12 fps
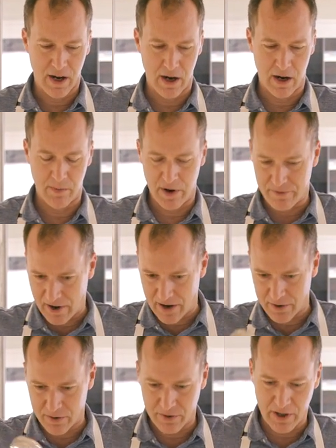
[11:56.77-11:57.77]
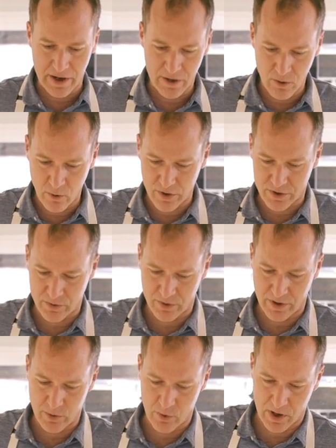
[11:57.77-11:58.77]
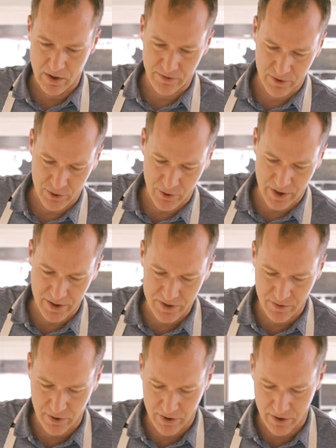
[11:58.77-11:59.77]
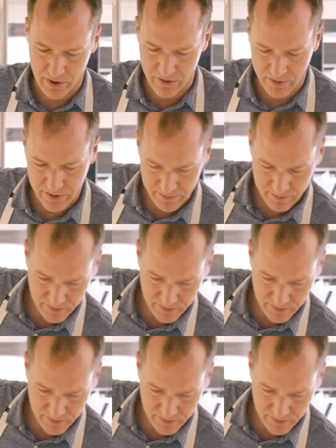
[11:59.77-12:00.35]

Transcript: Um, I find a ladle works really well for transferring over.